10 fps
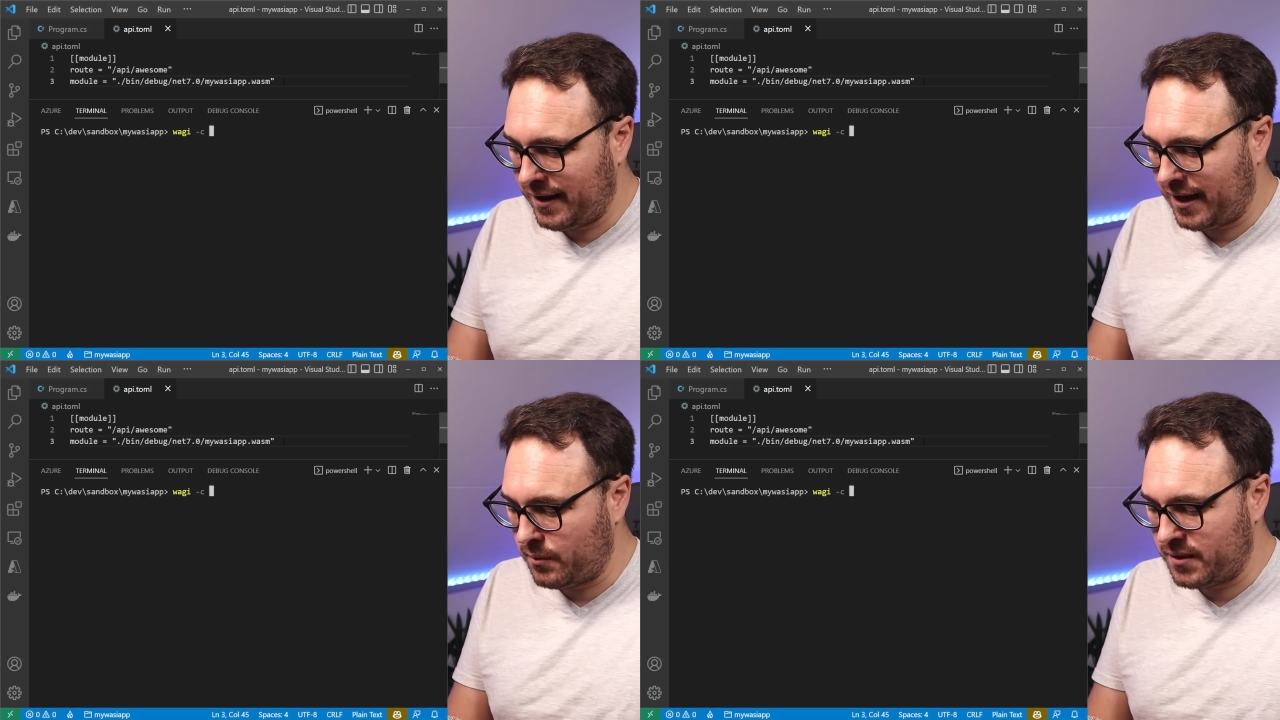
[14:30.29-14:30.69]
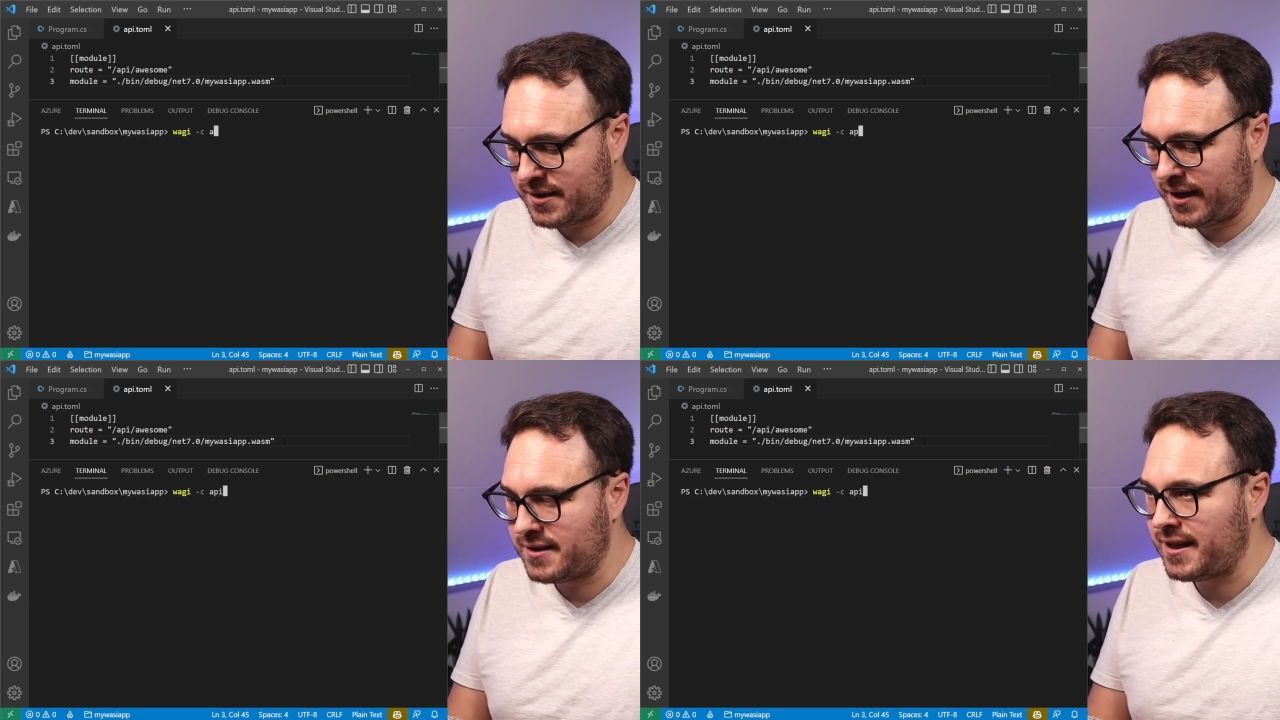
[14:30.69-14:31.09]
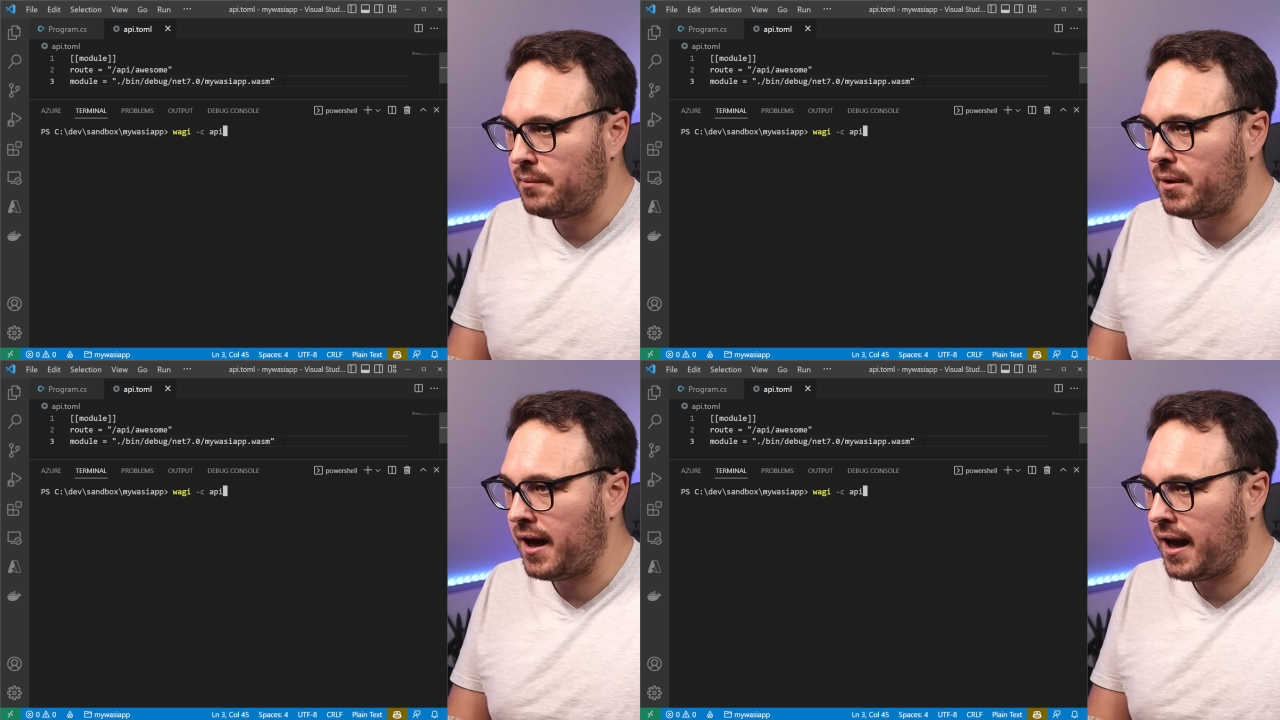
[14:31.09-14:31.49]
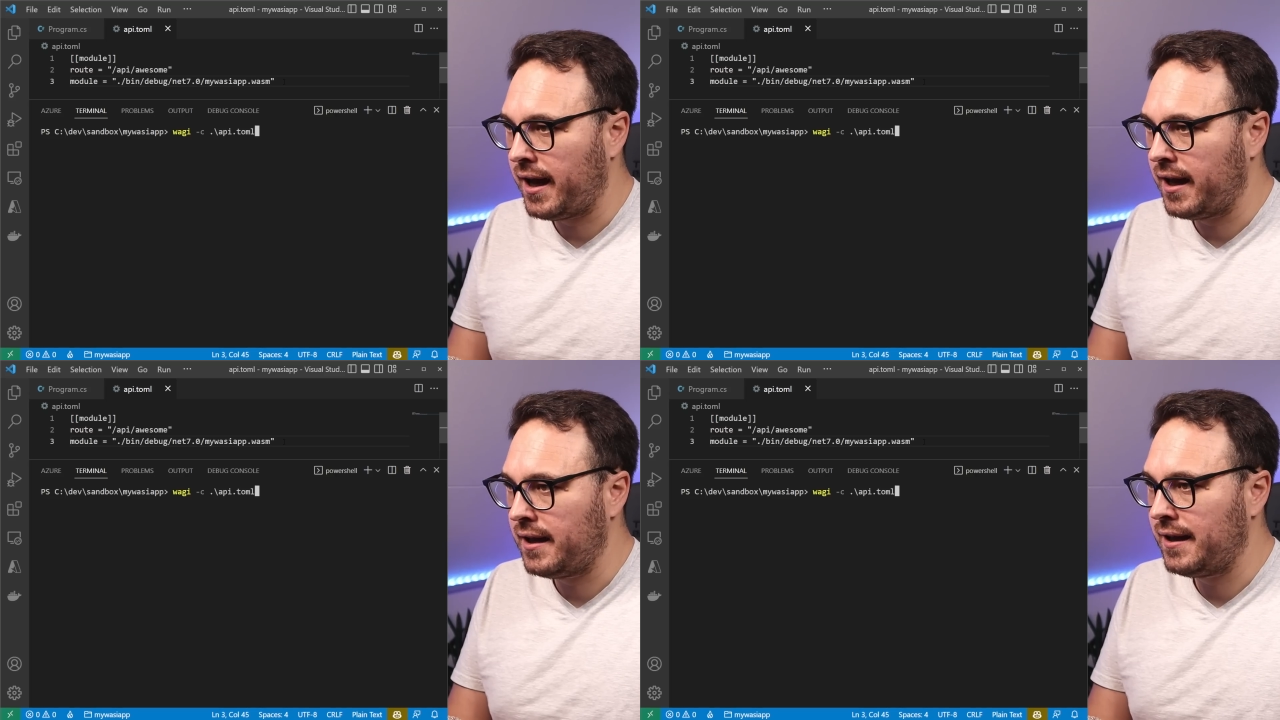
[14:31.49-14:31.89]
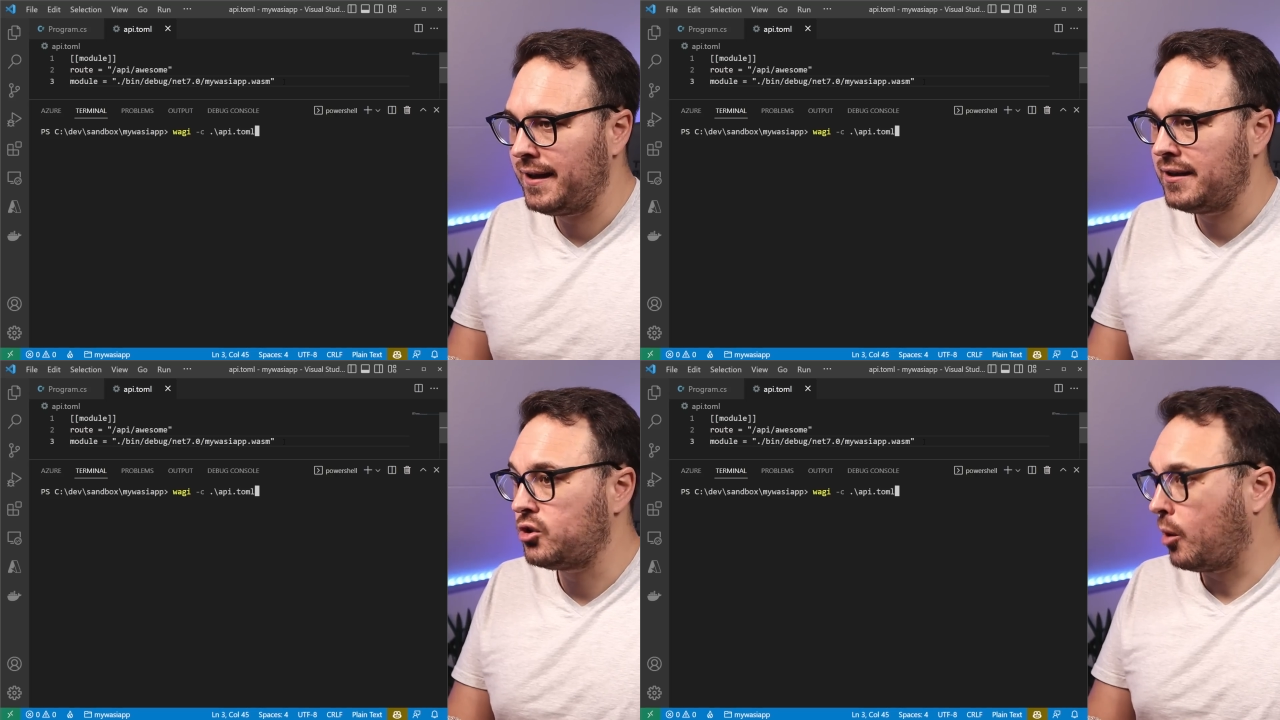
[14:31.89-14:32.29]
and we say it's API
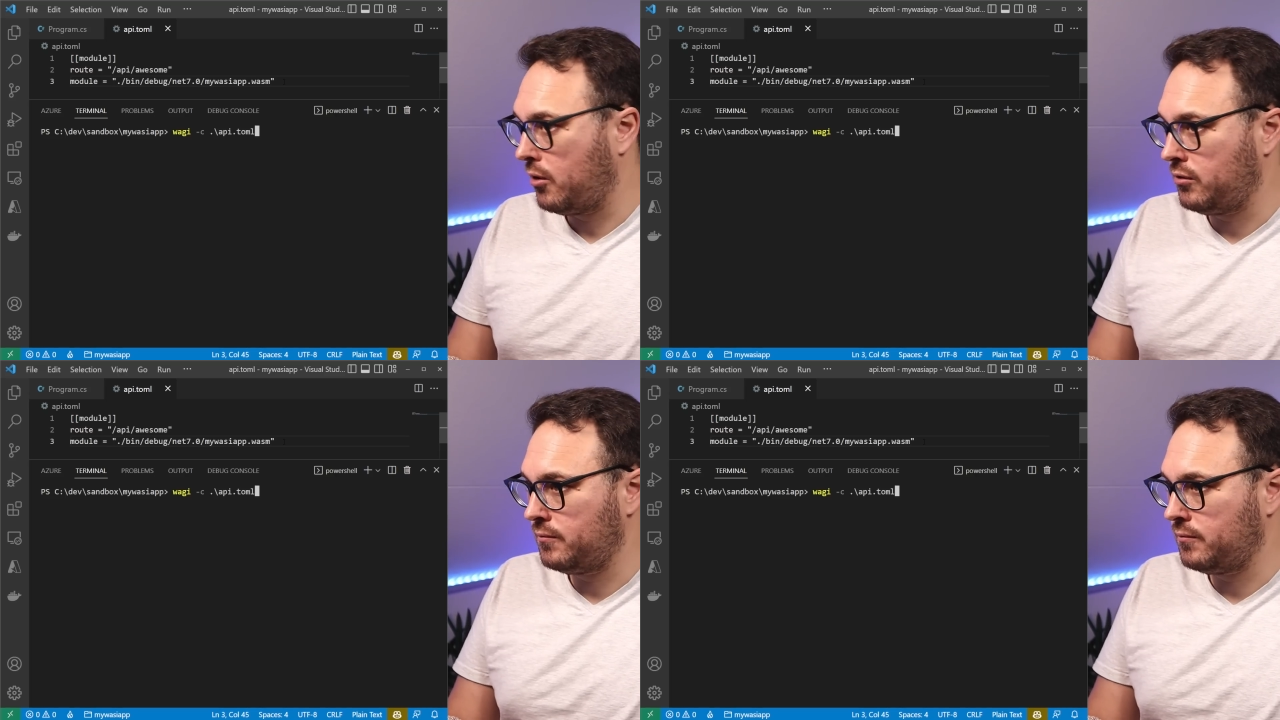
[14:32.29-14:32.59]
TOML.